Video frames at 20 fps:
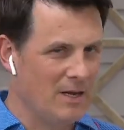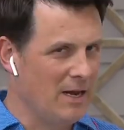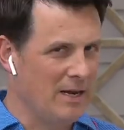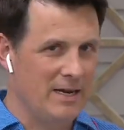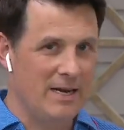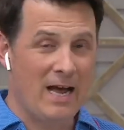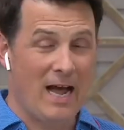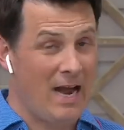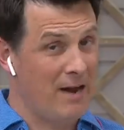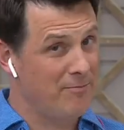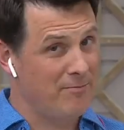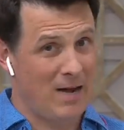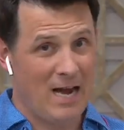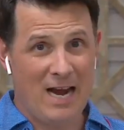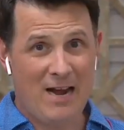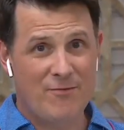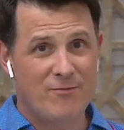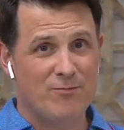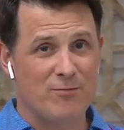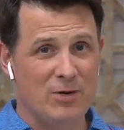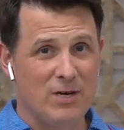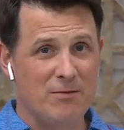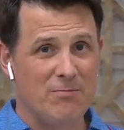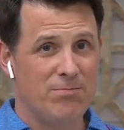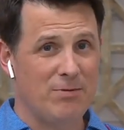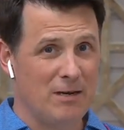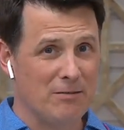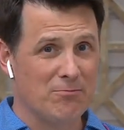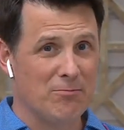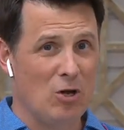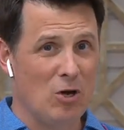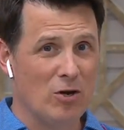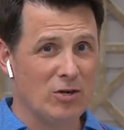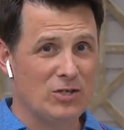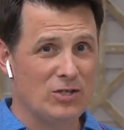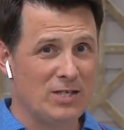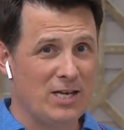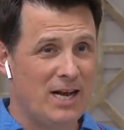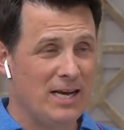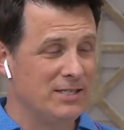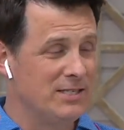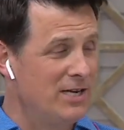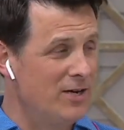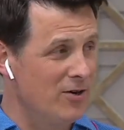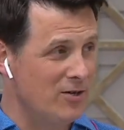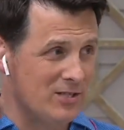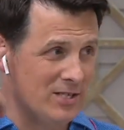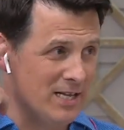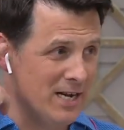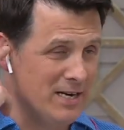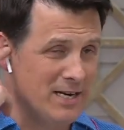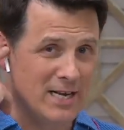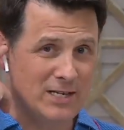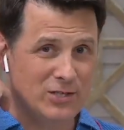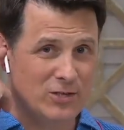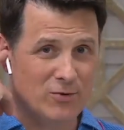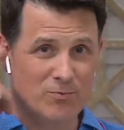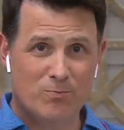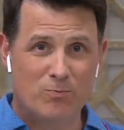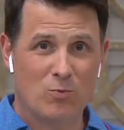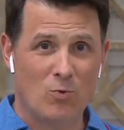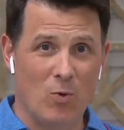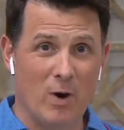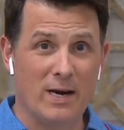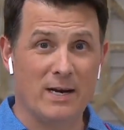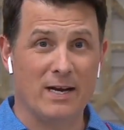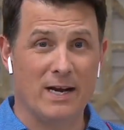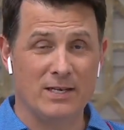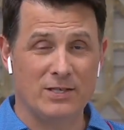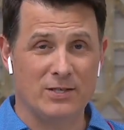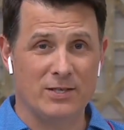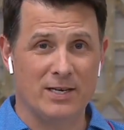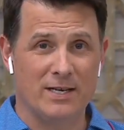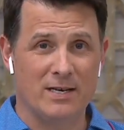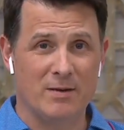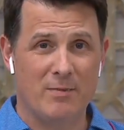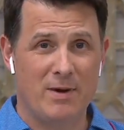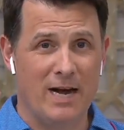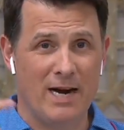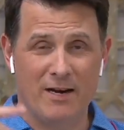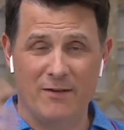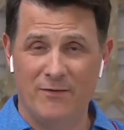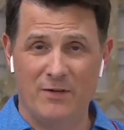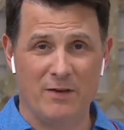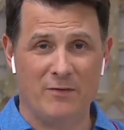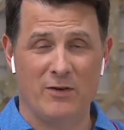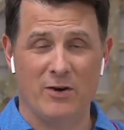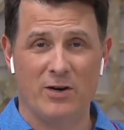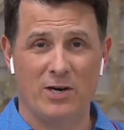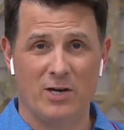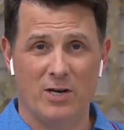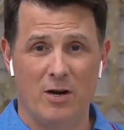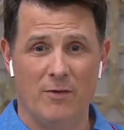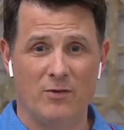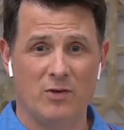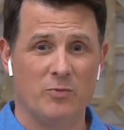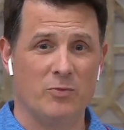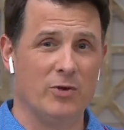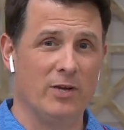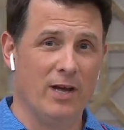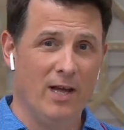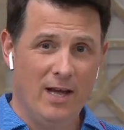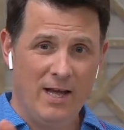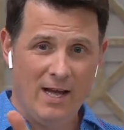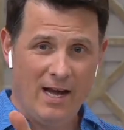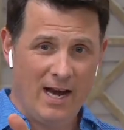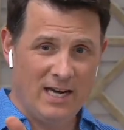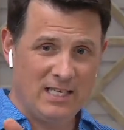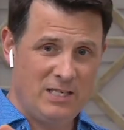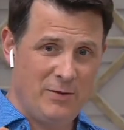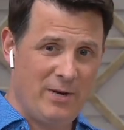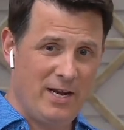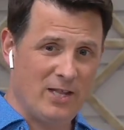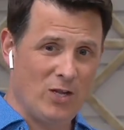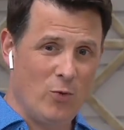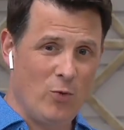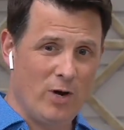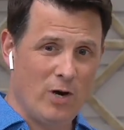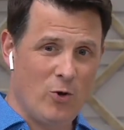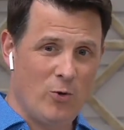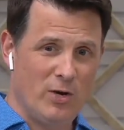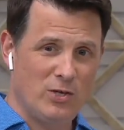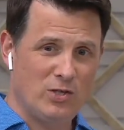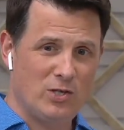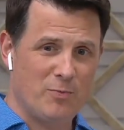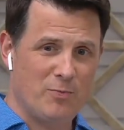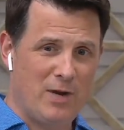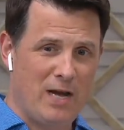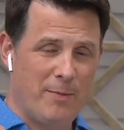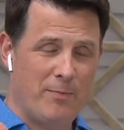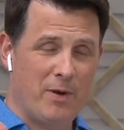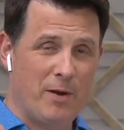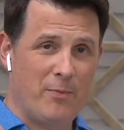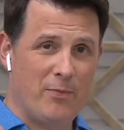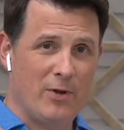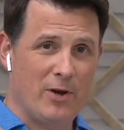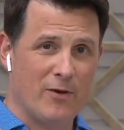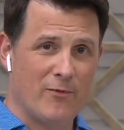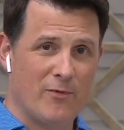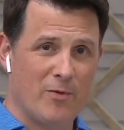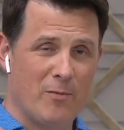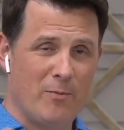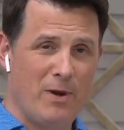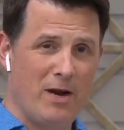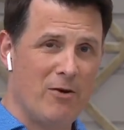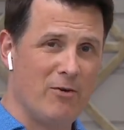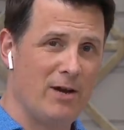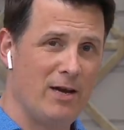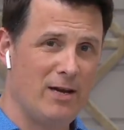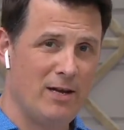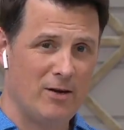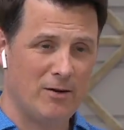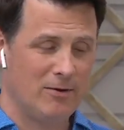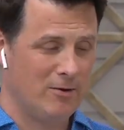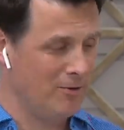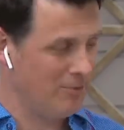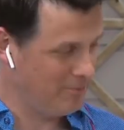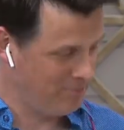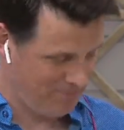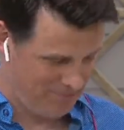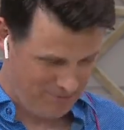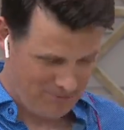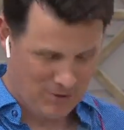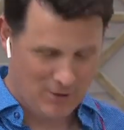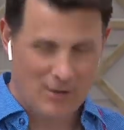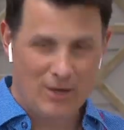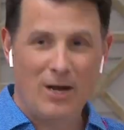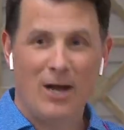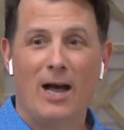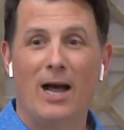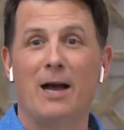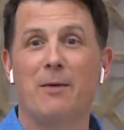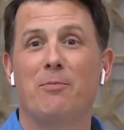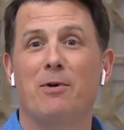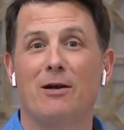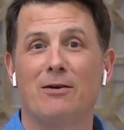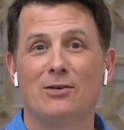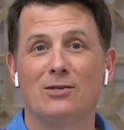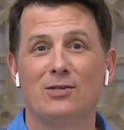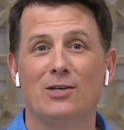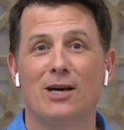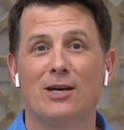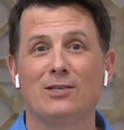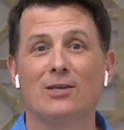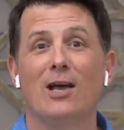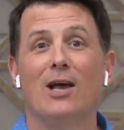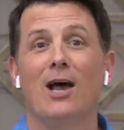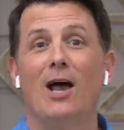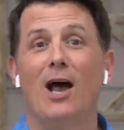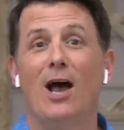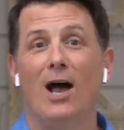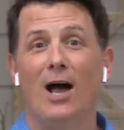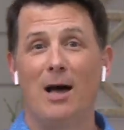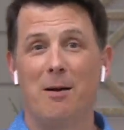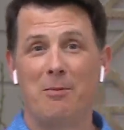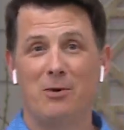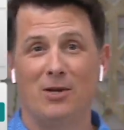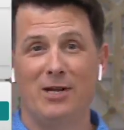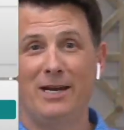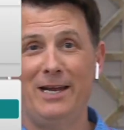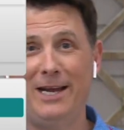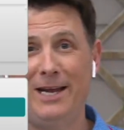Yeah, yeah I, I have pretty uh, large size ears, and they nestle quite nicely into mine and fit very comfortably. I see yeah. we had the one question pop up there from I'll Marianne. read that. That's my job. I wow, I can't believe you I'm just did that.